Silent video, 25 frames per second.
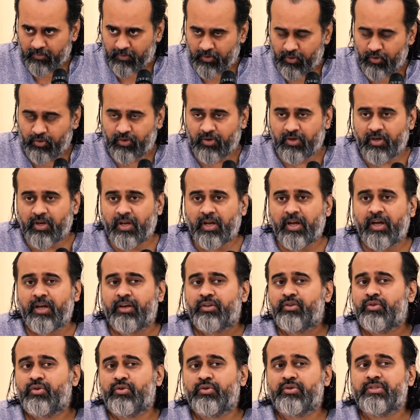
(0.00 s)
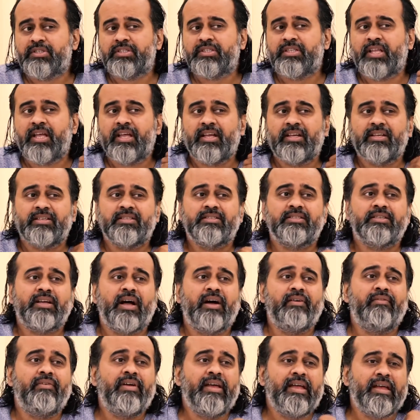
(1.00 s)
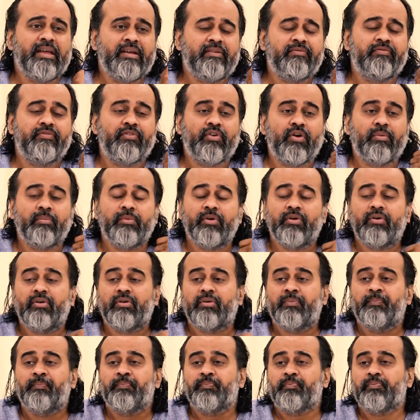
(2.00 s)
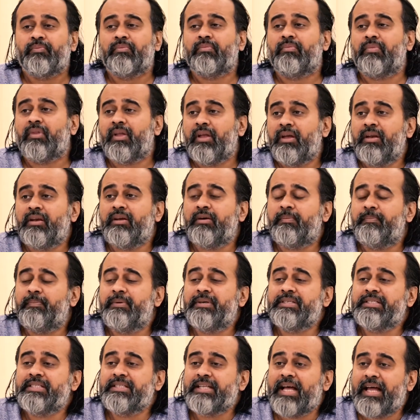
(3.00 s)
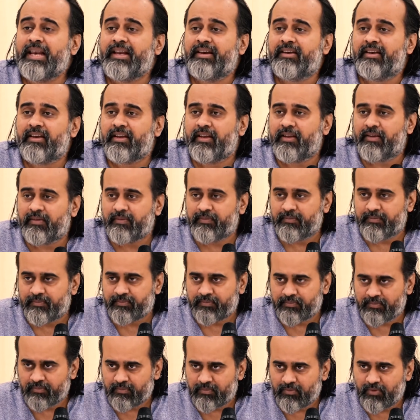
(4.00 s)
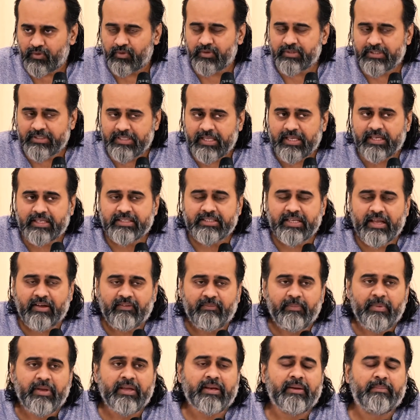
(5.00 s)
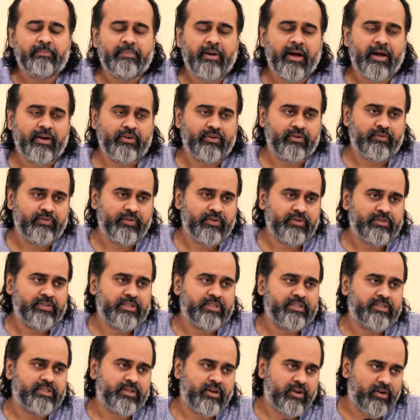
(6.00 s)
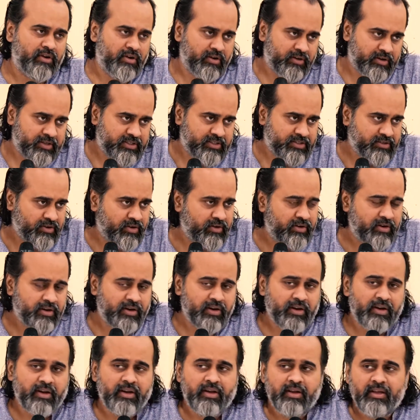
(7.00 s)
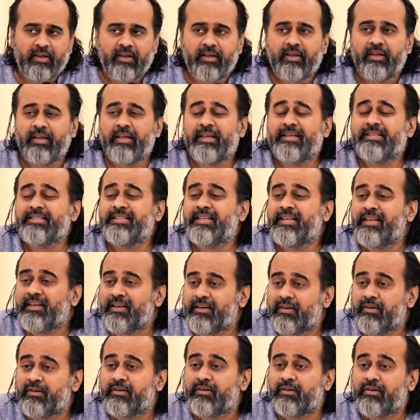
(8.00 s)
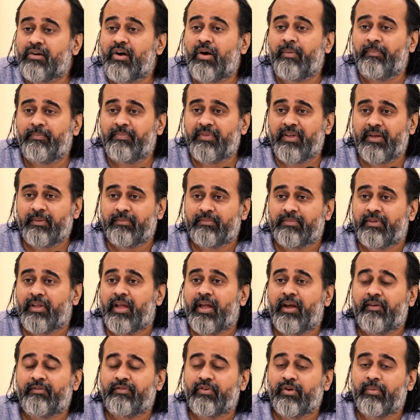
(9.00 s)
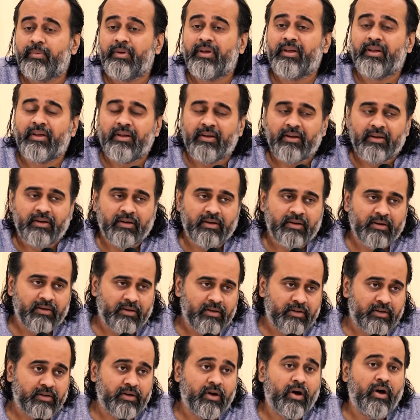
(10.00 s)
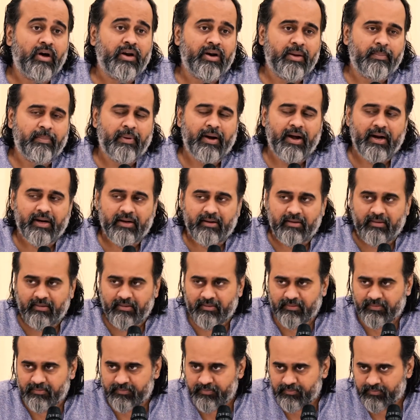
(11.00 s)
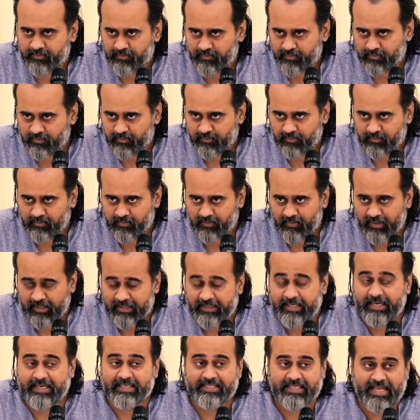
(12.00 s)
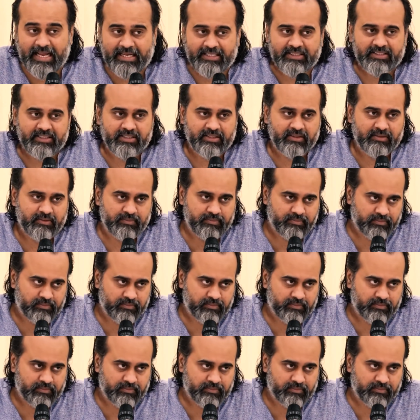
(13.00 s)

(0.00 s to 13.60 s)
to tear those things away from your inner personality. Those things have been a part of you since long. It's not easy to drop them, they have to be torn apart. That is action.